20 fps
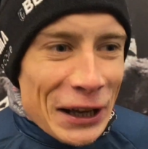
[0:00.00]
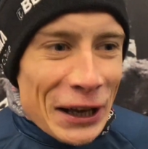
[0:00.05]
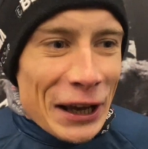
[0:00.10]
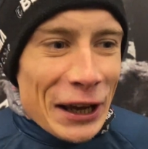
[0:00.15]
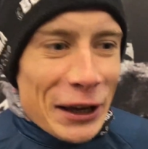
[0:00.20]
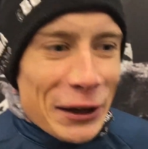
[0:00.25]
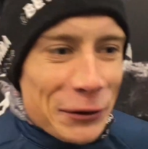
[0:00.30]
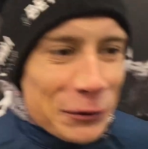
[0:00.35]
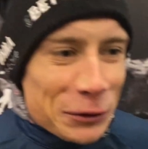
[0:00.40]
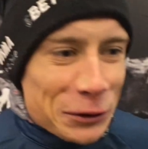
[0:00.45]

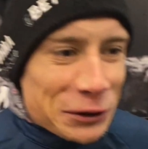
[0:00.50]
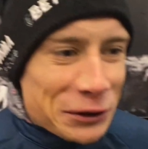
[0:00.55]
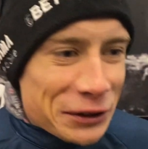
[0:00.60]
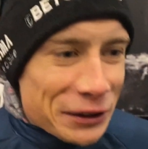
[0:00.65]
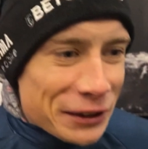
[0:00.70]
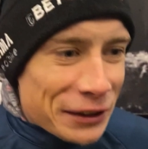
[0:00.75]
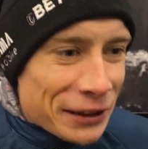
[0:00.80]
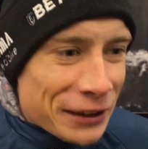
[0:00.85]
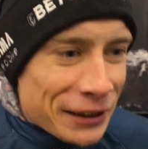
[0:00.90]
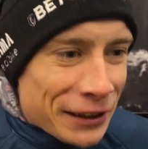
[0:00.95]
It was...
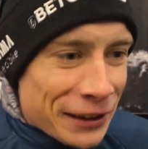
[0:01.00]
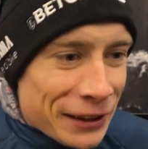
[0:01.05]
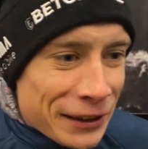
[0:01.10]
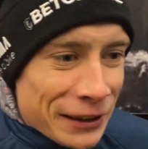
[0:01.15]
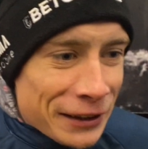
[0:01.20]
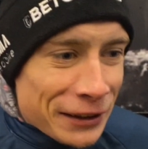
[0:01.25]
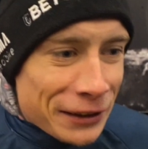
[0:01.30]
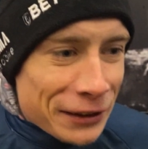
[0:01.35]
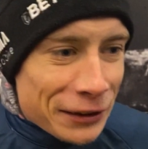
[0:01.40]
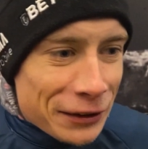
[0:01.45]

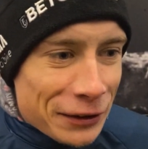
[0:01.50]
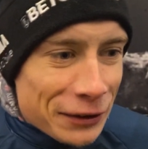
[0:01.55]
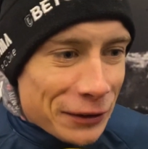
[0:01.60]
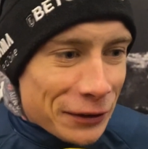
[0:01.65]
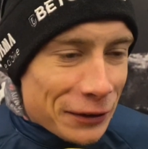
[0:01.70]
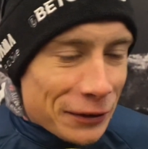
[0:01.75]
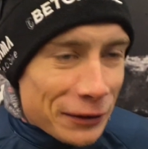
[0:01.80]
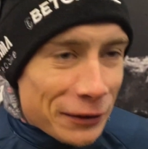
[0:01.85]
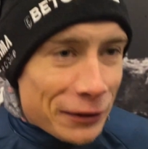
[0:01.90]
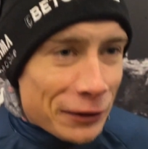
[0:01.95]

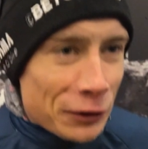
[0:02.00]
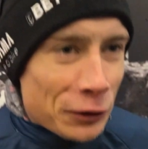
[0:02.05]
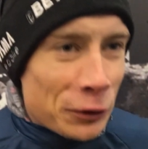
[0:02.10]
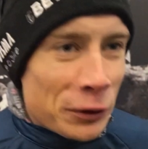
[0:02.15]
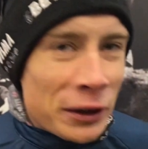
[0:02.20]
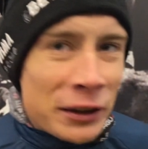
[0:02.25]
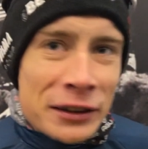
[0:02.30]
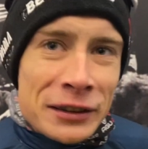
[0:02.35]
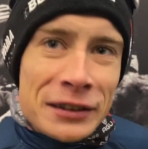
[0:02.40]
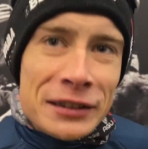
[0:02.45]
you
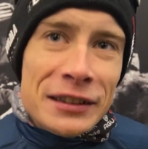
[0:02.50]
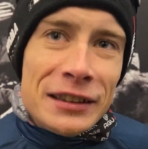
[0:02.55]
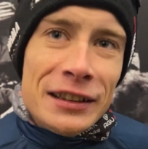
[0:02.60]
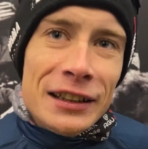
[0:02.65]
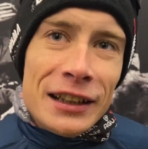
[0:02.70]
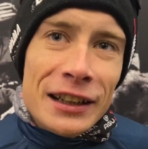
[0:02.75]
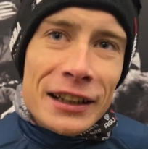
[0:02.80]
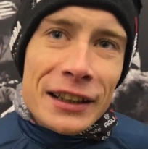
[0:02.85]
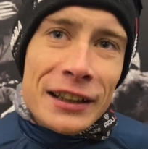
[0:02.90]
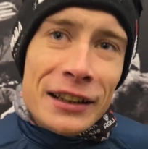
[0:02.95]
didn't see
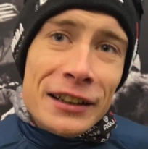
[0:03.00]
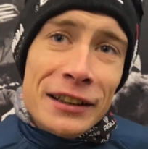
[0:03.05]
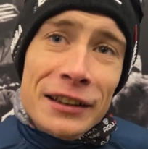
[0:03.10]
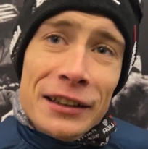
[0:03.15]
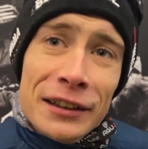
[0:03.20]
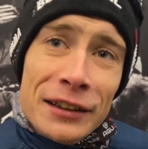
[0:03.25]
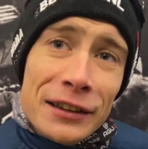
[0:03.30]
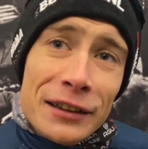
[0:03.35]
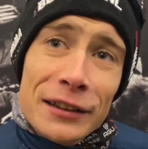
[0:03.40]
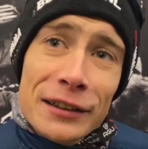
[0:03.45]

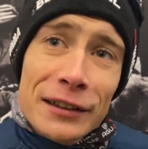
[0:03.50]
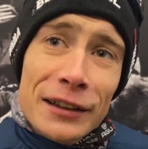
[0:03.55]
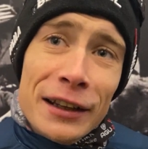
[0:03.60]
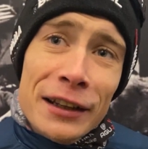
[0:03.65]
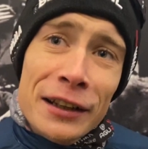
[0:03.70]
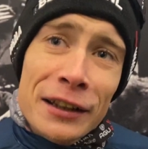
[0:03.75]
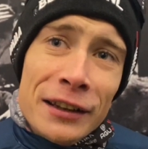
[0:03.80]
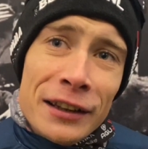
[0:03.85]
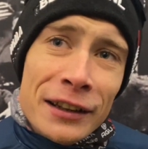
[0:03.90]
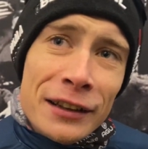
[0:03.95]

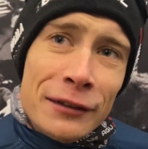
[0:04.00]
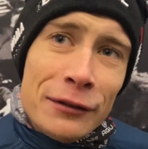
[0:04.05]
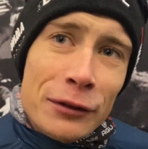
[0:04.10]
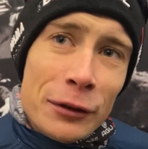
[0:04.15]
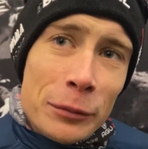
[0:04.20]
anything from